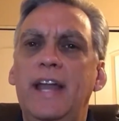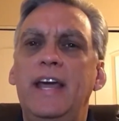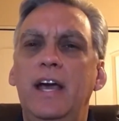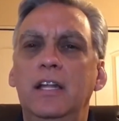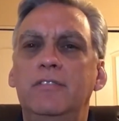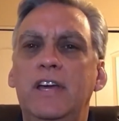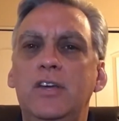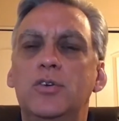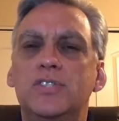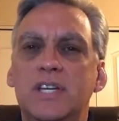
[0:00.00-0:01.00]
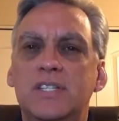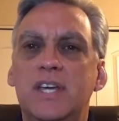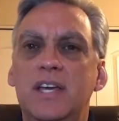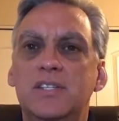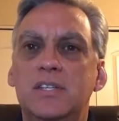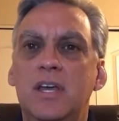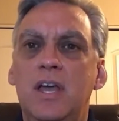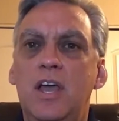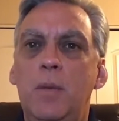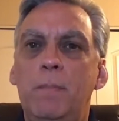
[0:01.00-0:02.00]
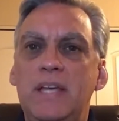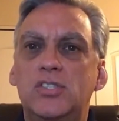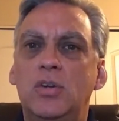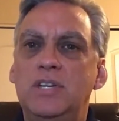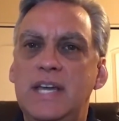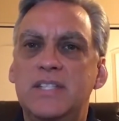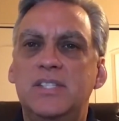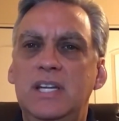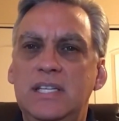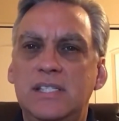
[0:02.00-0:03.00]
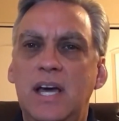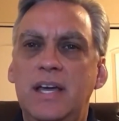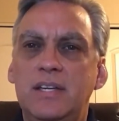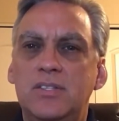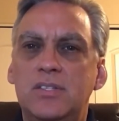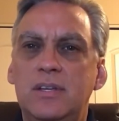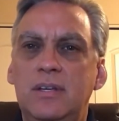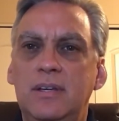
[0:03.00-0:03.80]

how to elevate your success based on destiny science?